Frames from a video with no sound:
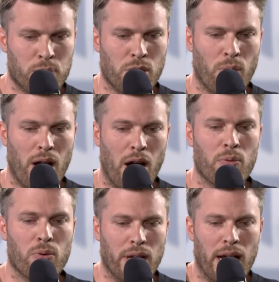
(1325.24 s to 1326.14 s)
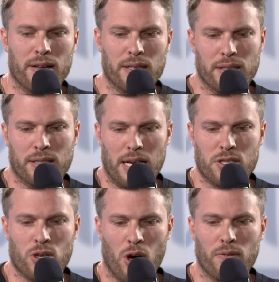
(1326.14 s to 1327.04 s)
That
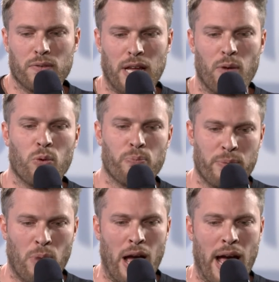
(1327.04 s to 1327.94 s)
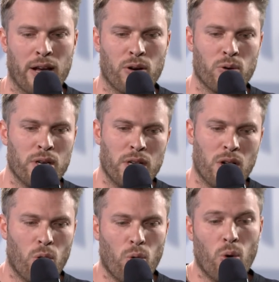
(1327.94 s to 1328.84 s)
wouldn't be my angle.
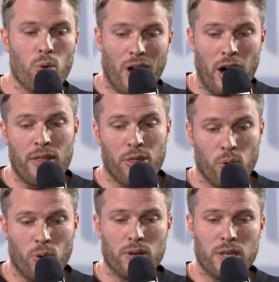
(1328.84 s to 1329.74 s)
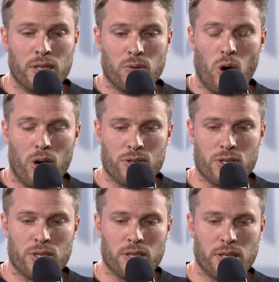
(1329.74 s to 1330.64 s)
All that I thought
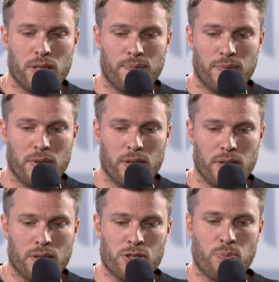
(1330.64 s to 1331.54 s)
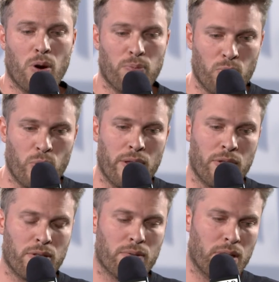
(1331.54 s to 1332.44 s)
was, there's a problem
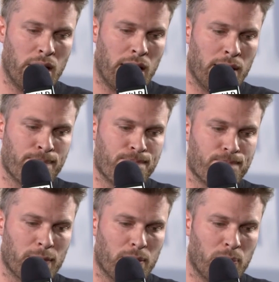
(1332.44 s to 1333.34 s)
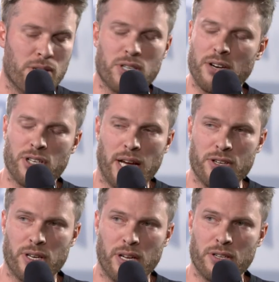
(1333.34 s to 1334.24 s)
with political
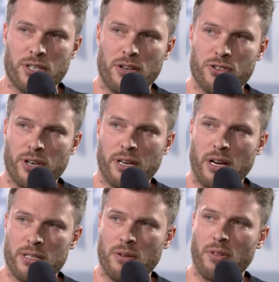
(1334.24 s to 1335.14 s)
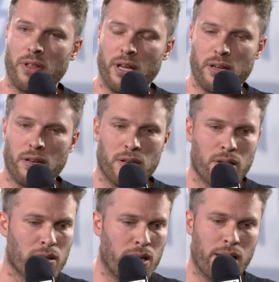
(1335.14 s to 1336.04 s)
education in this country. I don't think
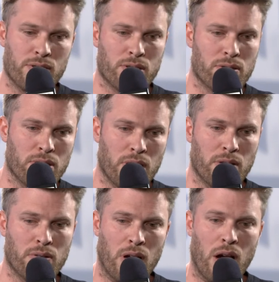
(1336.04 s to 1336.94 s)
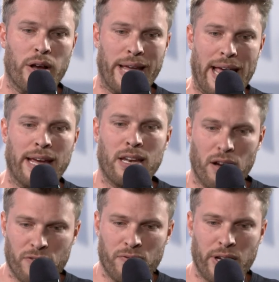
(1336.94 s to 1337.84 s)
kids, you know, are getting
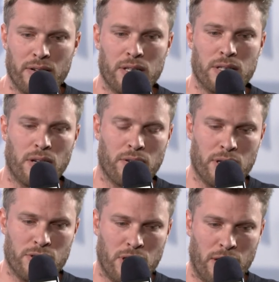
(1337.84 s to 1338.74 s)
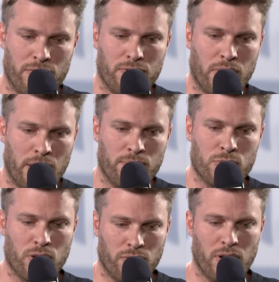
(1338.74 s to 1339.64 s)
enough of it. I don't think there's enough
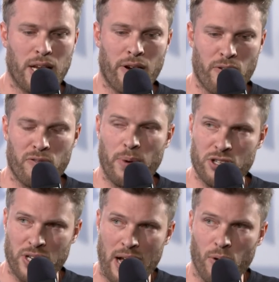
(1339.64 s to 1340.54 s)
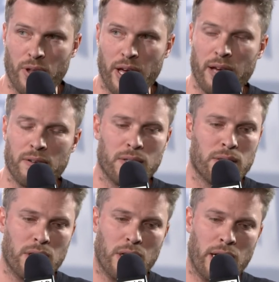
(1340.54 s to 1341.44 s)
sort of clear information out there.
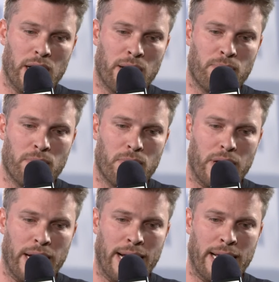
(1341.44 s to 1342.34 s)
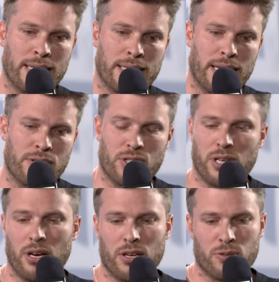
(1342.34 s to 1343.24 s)
And it just
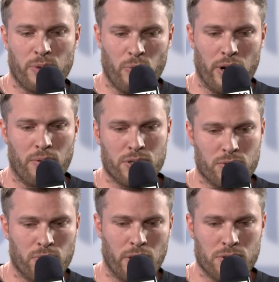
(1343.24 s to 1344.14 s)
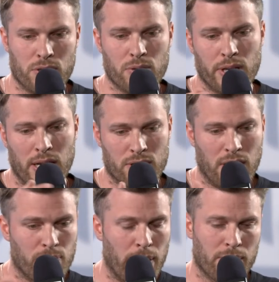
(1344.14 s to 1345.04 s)
occurred to me when I was doing that
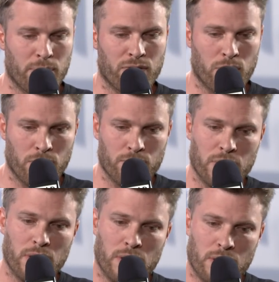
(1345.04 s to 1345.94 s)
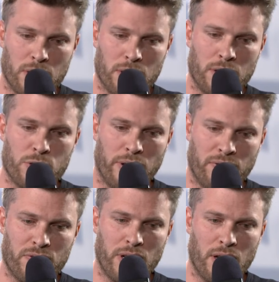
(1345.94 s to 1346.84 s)
stuff back before the
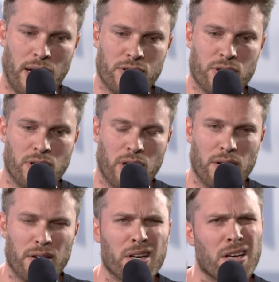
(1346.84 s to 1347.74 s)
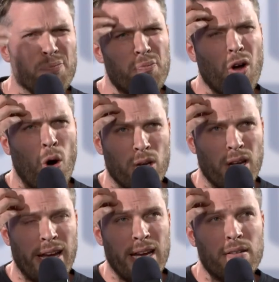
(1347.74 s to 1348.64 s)
2015 election that,
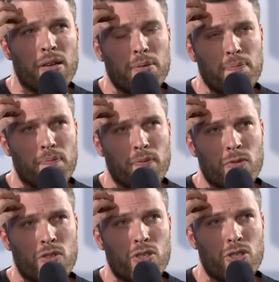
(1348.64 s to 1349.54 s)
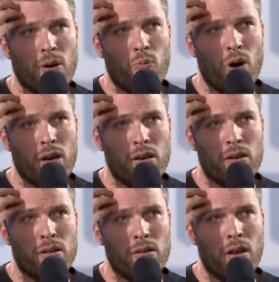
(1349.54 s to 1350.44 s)
oddly,
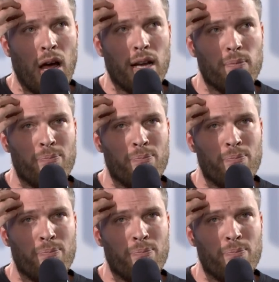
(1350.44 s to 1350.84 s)
someone like